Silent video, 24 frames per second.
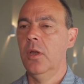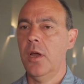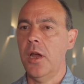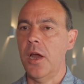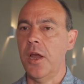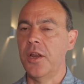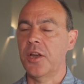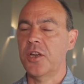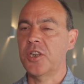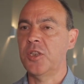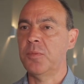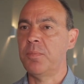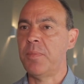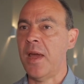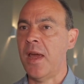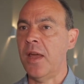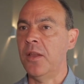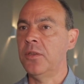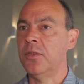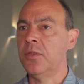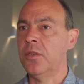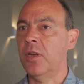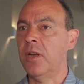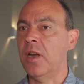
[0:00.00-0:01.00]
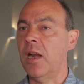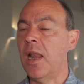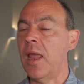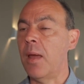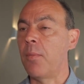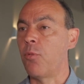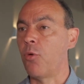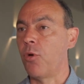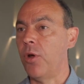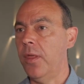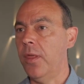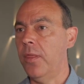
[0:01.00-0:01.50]
and expand and
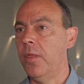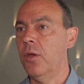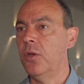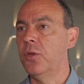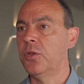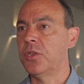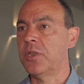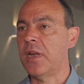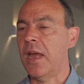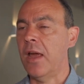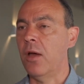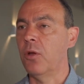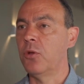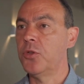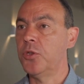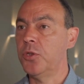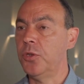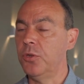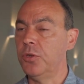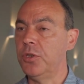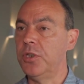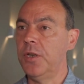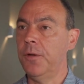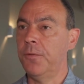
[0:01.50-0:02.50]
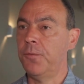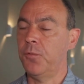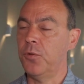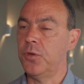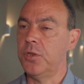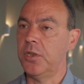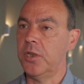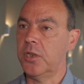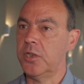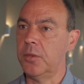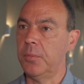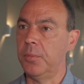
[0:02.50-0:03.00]
elaborate those out to different
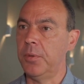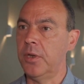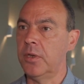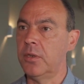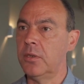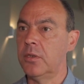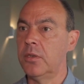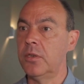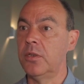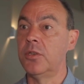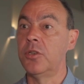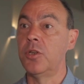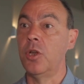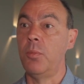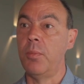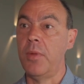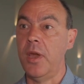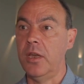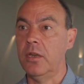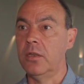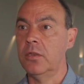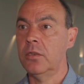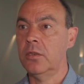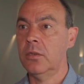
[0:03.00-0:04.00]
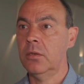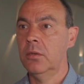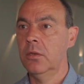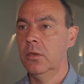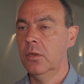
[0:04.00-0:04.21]
disciplines and domains.